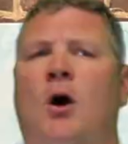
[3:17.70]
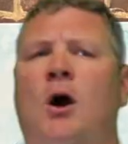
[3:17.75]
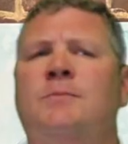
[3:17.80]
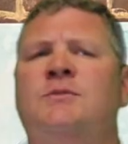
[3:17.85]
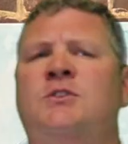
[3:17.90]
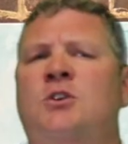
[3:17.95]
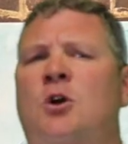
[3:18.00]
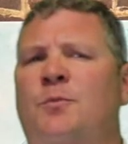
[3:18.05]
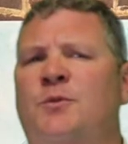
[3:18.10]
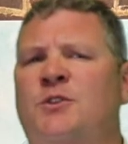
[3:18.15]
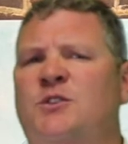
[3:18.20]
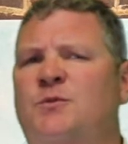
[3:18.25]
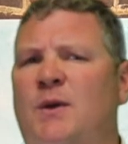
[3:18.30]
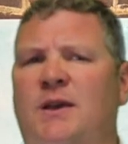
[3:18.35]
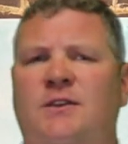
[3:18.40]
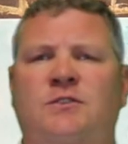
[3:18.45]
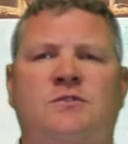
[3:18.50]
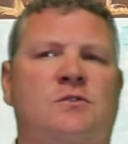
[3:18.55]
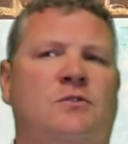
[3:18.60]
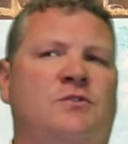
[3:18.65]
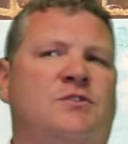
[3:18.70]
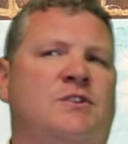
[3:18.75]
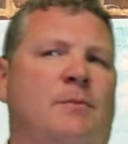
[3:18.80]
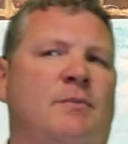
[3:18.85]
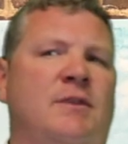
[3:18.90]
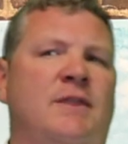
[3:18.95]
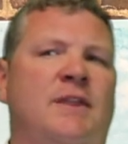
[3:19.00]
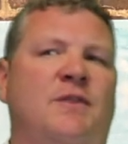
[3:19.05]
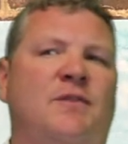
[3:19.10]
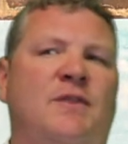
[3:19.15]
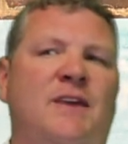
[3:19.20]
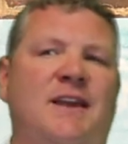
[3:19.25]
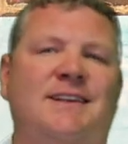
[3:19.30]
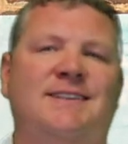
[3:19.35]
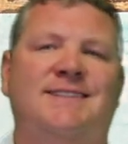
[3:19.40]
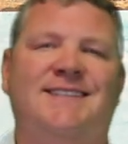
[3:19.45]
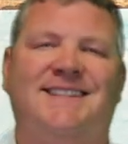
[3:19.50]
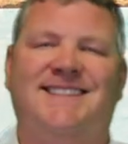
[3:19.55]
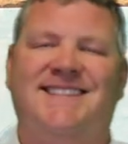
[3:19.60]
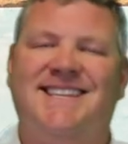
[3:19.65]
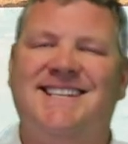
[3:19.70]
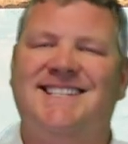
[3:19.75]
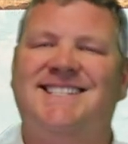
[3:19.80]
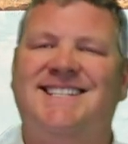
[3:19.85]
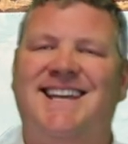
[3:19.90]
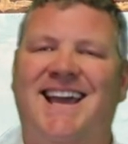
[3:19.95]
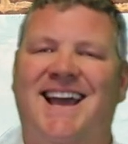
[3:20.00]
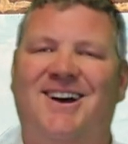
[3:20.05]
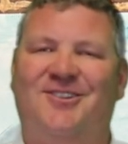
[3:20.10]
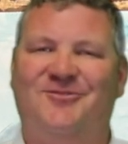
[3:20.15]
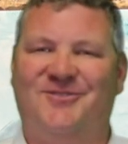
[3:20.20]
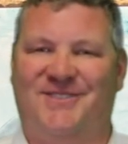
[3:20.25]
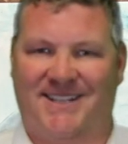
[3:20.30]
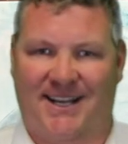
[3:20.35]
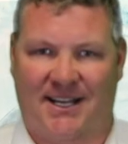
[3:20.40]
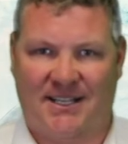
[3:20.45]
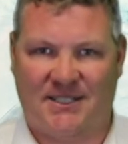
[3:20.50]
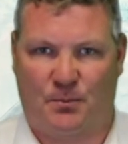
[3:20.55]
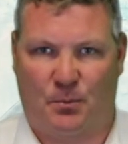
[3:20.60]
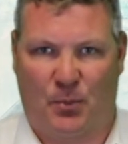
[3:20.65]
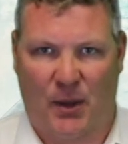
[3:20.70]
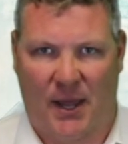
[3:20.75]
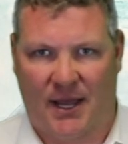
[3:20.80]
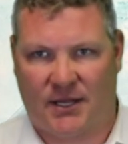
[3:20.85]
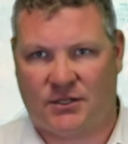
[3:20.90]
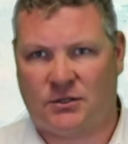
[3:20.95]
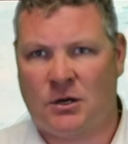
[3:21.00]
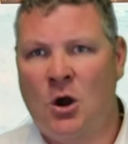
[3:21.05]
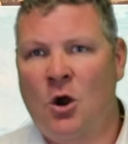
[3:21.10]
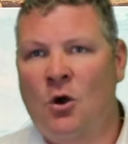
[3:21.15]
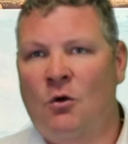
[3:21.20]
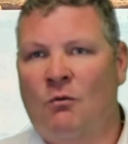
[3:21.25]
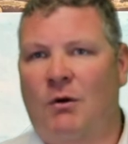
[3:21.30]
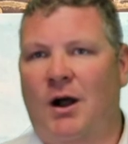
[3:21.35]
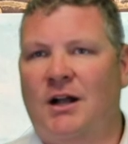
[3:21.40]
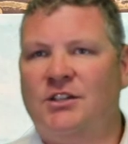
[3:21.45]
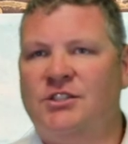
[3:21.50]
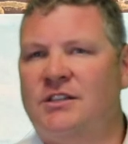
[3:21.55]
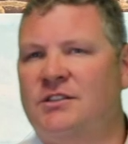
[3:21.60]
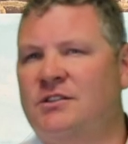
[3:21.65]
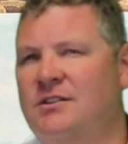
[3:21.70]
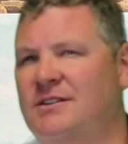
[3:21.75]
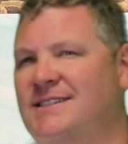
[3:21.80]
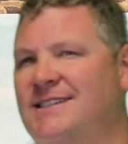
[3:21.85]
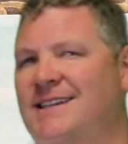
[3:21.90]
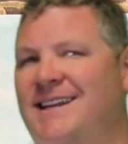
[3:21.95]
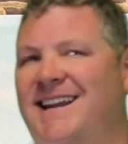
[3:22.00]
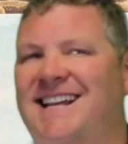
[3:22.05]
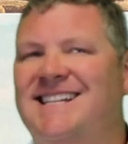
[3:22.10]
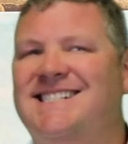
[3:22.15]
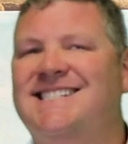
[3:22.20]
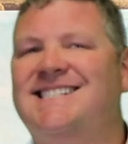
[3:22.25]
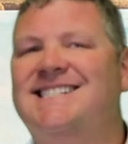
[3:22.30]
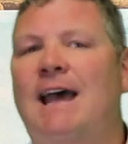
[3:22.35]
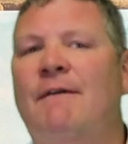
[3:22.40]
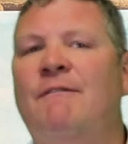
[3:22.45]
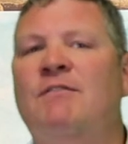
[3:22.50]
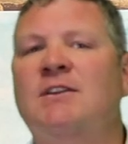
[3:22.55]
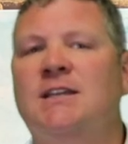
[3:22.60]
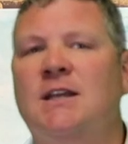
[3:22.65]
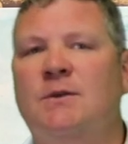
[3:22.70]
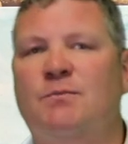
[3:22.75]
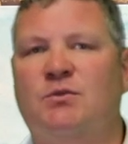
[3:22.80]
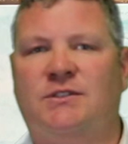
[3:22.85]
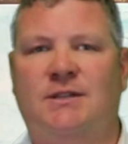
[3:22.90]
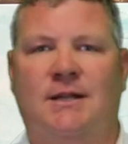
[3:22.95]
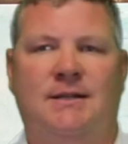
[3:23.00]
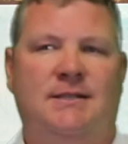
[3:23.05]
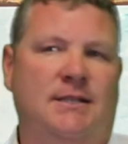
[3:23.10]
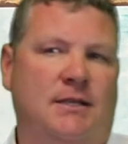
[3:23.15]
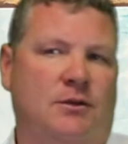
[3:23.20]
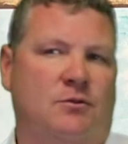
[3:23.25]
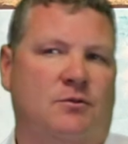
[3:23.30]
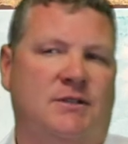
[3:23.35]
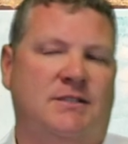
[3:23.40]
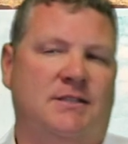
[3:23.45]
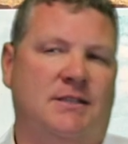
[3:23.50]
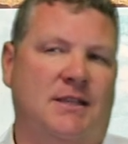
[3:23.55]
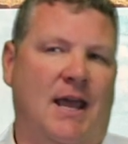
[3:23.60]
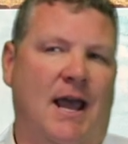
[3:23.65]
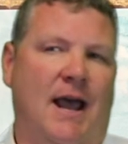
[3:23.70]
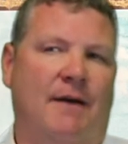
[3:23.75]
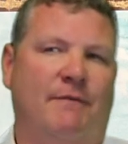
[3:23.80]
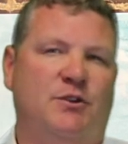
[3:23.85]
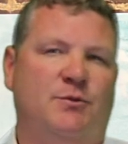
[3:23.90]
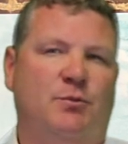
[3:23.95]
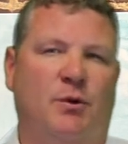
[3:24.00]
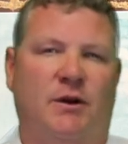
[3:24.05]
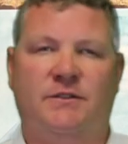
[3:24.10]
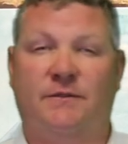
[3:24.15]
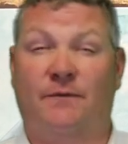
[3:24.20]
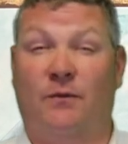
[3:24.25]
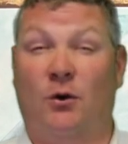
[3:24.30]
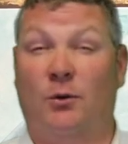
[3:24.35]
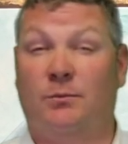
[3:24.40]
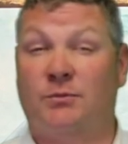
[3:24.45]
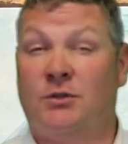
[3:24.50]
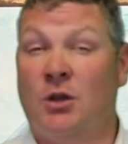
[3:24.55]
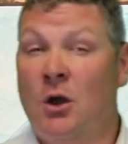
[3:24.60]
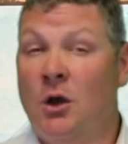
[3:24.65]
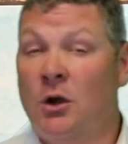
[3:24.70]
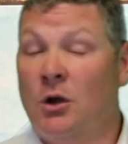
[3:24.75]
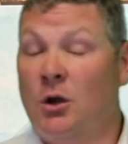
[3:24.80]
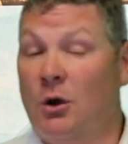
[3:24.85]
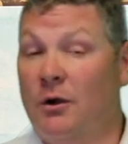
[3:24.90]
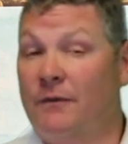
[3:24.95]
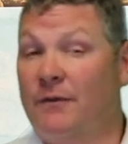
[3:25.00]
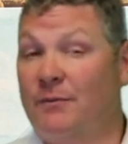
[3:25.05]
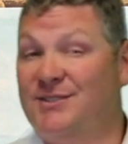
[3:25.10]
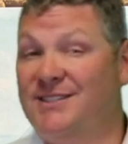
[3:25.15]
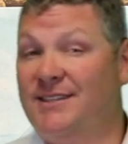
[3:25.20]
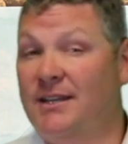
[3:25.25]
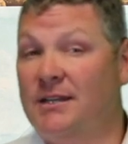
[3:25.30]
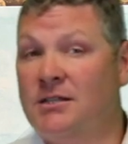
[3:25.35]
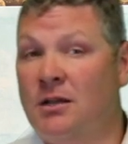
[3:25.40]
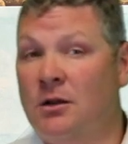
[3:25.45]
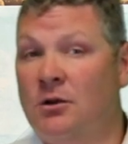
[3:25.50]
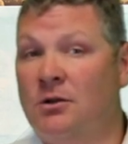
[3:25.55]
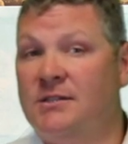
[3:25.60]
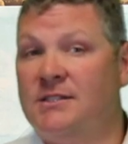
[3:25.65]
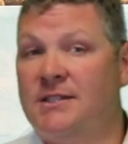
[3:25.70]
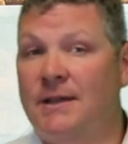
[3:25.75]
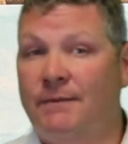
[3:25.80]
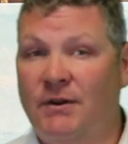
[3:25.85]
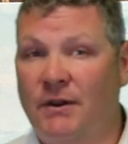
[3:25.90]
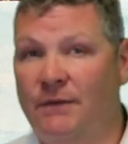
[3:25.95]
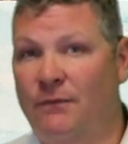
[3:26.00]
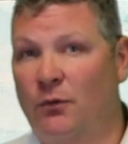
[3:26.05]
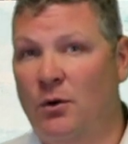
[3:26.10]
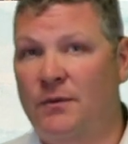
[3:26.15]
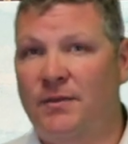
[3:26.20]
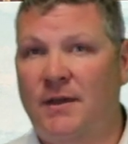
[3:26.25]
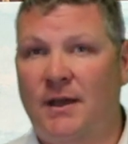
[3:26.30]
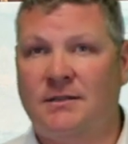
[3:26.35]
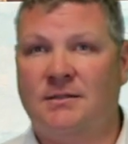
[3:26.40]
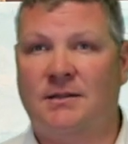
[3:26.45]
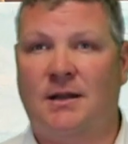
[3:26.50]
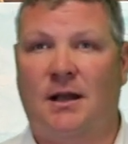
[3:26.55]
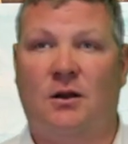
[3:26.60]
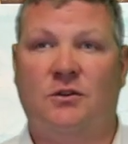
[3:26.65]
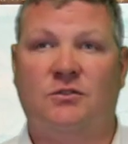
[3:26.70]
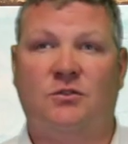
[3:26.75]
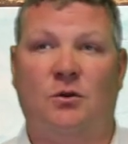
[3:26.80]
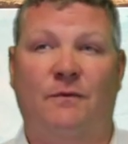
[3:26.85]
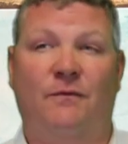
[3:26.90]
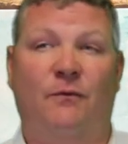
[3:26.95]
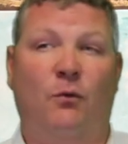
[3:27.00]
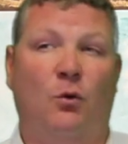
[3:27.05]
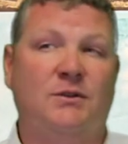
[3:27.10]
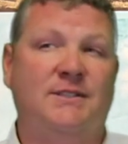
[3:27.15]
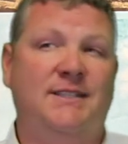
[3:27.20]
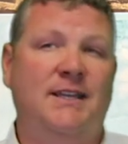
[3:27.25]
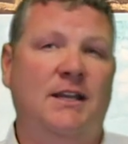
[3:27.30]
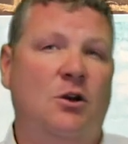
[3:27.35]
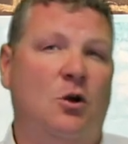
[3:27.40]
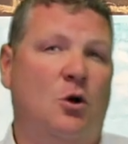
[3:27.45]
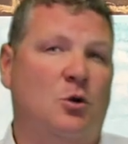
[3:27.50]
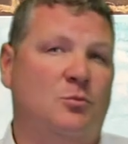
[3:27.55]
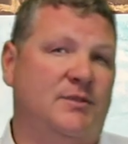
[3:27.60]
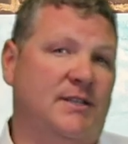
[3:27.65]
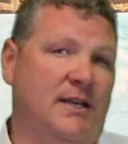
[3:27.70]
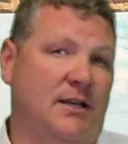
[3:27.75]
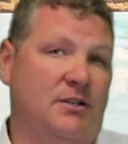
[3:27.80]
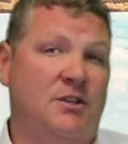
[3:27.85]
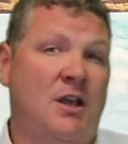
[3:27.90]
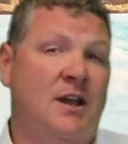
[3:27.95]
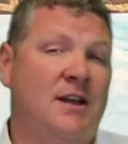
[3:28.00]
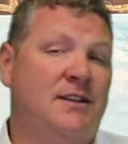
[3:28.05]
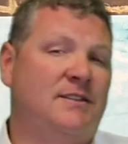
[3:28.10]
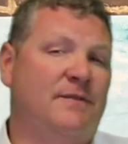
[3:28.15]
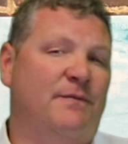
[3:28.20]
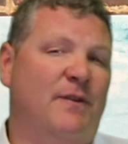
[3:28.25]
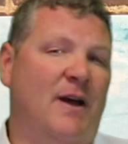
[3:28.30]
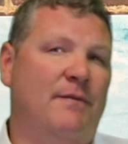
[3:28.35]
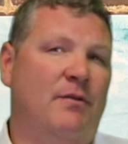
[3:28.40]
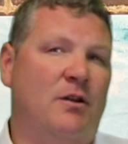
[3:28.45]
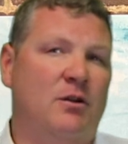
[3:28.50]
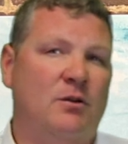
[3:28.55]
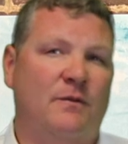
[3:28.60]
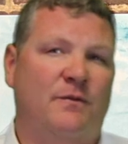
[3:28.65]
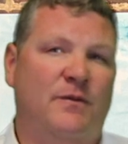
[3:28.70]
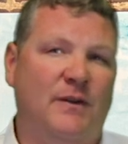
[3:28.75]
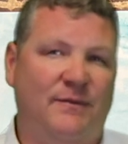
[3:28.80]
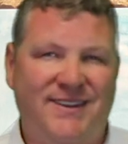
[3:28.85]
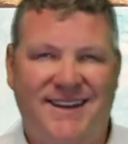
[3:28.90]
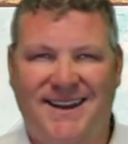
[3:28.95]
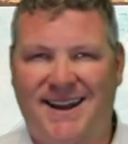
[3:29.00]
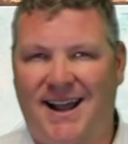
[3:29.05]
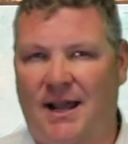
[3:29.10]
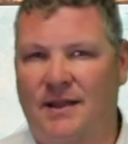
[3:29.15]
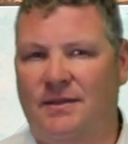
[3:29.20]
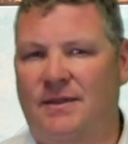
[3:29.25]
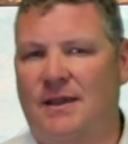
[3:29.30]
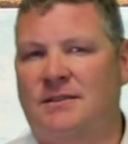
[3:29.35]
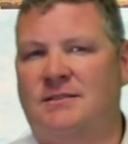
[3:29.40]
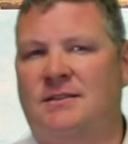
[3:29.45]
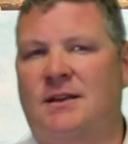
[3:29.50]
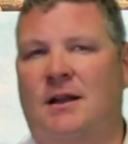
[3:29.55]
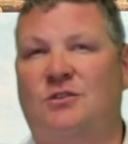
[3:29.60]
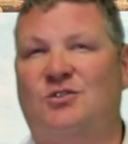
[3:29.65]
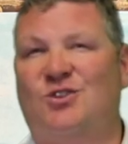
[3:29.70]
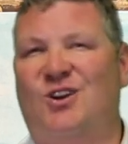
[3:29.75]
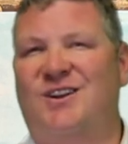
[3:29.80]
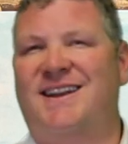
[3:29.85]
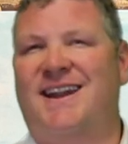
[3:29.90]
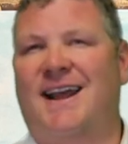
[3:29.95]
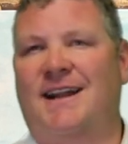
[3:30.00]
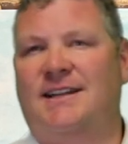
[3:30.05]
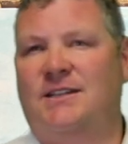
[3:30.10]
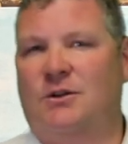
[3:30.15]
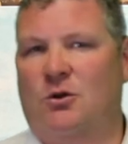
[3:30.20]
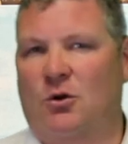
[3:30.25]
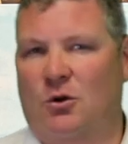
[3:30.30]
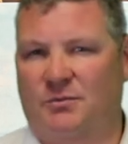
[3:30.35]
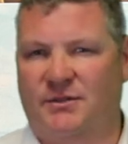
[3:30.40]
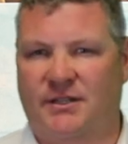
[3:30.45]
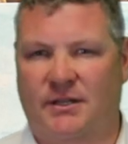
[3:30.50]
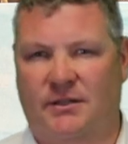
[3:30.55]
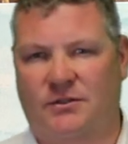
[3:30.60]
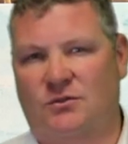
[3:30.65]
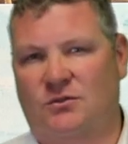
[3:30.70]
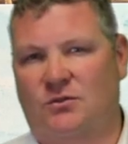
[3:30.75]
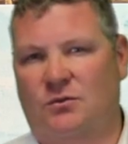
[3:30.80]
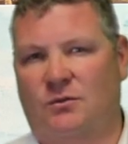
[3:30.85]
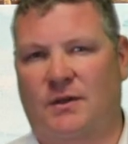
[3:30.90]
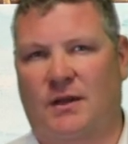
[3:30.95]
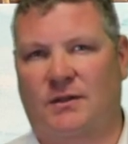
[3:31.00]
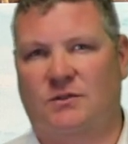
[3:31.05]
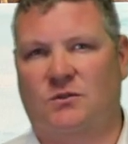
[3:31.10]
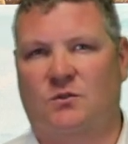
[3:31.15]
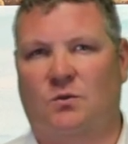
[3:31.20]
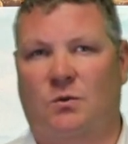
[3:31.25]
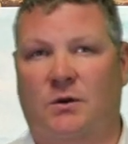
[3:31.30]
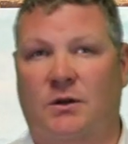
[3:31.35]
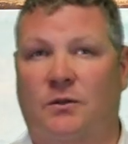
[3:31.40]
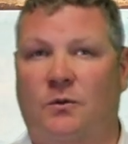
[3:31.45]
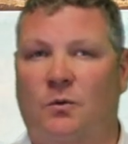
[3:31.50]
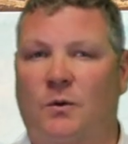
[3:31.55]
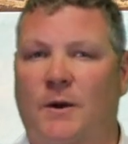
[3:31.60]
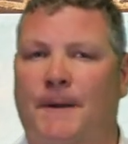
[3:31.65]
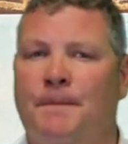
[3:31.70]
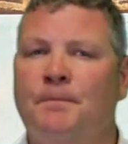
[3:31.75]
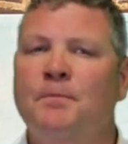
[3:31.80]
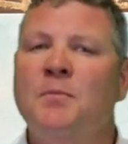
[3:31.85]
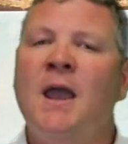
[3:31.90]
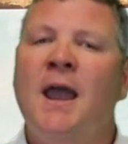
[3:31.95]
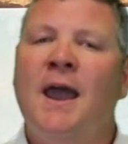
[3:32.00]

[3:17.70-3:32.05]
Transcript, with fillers: Farms and open spaces are some of the things that this town does best. Rochester has seen a 17% decrease in the average price of homes, going from $674,000 on 14 home sales to $559,000 on 19 home sales in 2023.